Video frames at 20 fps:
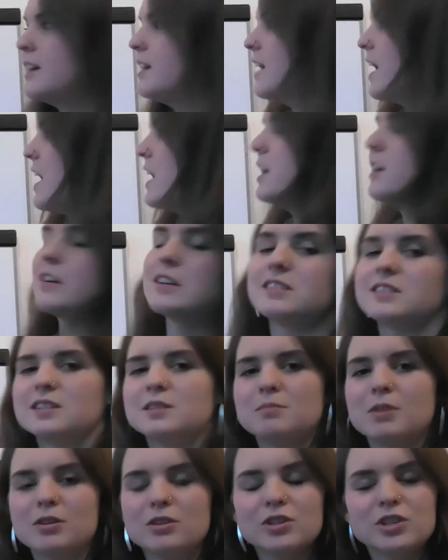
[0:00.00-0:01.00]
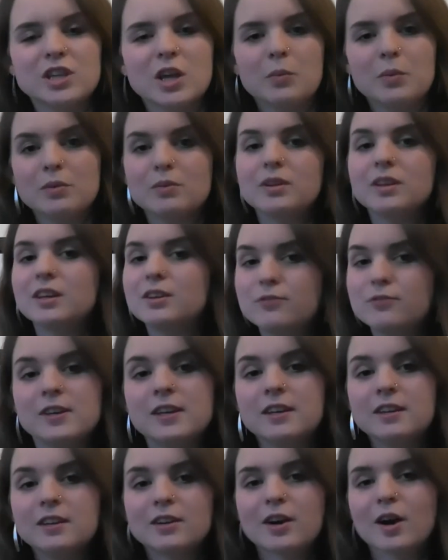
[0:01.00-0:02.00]
Anger is an emotion that we really
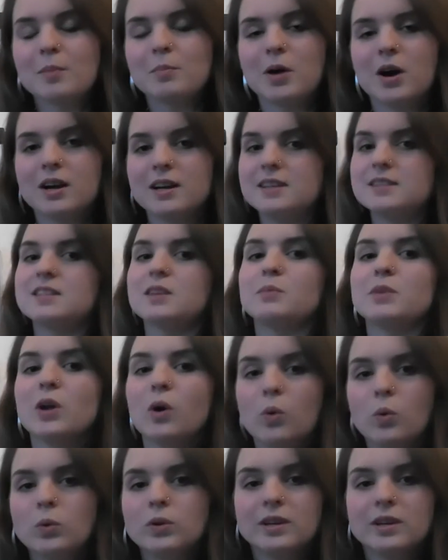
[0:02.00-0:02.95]
feel in our bodies and we hold